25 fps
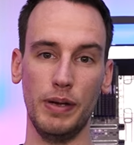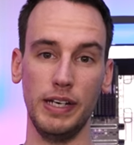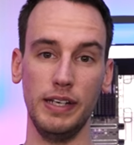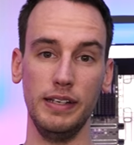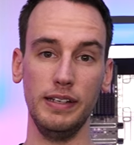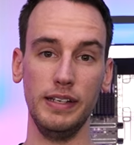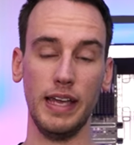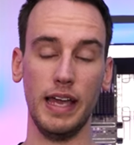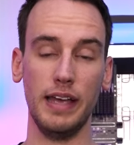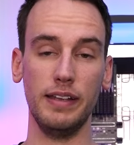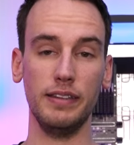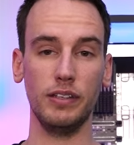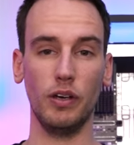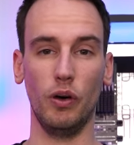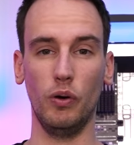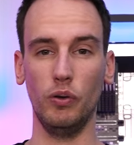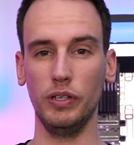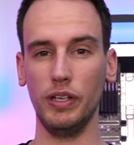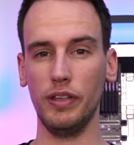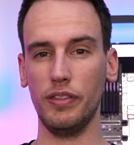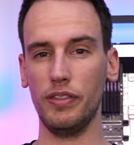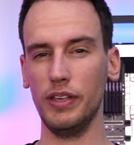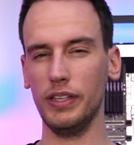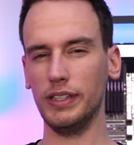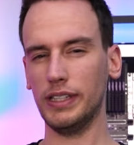in the end, the
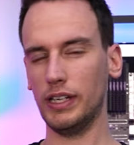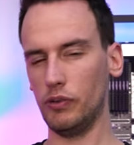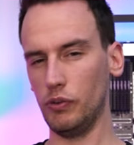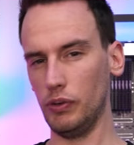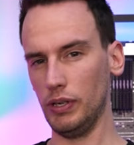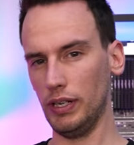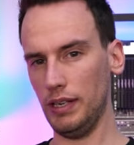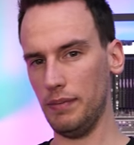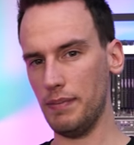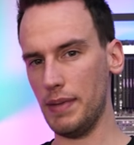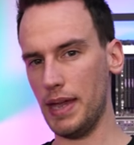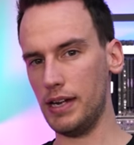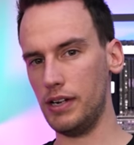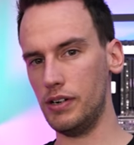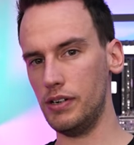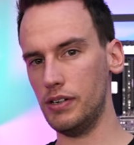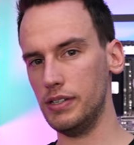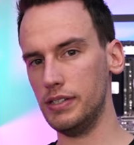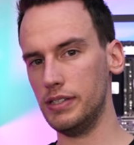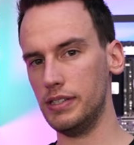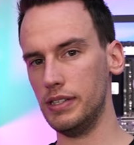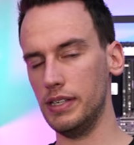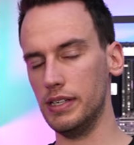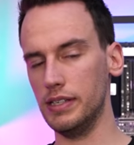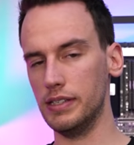only thing that really
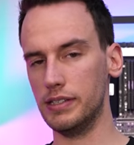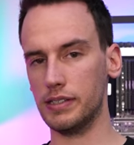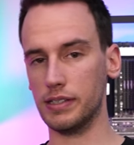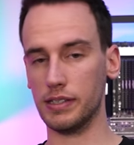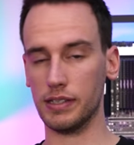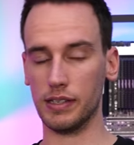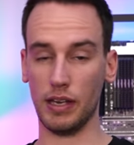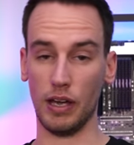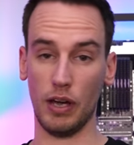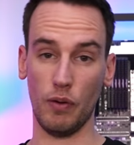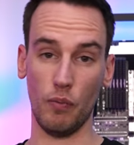matters is